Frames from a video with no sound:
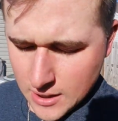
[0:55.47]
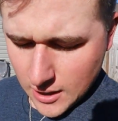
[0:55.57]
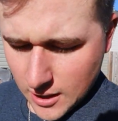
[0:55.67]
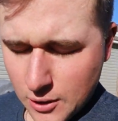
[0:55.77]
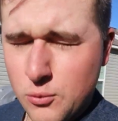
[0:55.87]

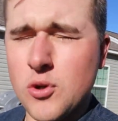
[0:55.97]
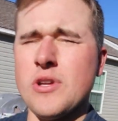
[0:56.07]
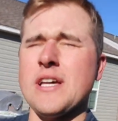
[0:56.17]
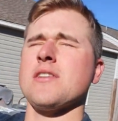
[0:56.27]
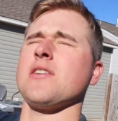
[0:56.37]
We'll
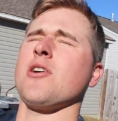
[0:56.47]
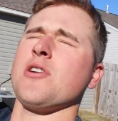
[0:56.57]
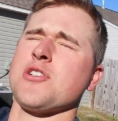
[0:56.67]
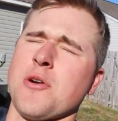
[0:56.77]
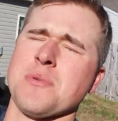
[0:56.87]
link their
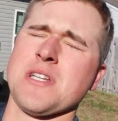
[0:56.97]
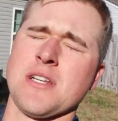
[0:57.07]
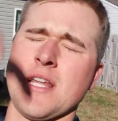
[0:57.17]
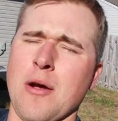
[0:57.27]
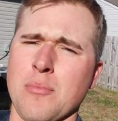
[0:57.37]

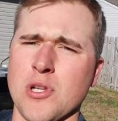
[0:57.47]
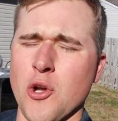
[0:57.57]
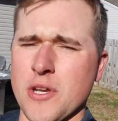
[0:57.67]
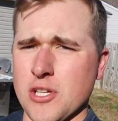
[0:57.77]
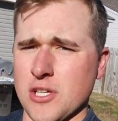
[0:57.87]
description down
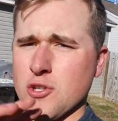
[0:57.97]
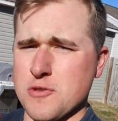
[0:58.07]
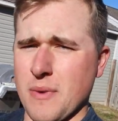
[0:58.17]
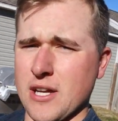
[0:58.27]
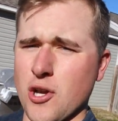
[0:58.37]
below and you can
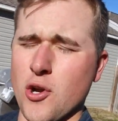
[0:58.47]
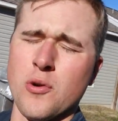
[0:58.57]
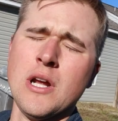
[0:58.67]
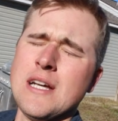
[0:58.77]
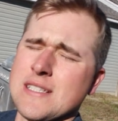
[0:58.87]
use my
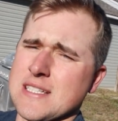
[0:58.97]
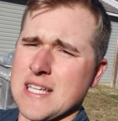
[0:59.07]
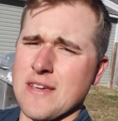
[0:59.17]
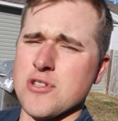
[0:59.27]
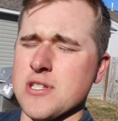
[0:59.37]
code to
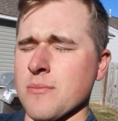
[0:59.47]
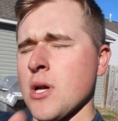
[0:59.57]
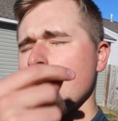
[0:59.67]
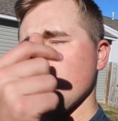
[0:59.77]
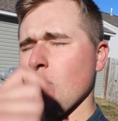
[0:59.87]
save you some
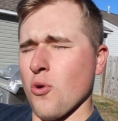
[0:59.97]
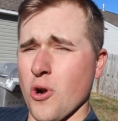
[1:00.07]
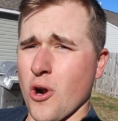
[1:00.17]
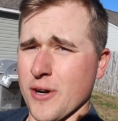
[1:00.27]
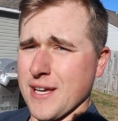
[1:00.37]
cold
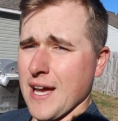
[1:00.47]
hard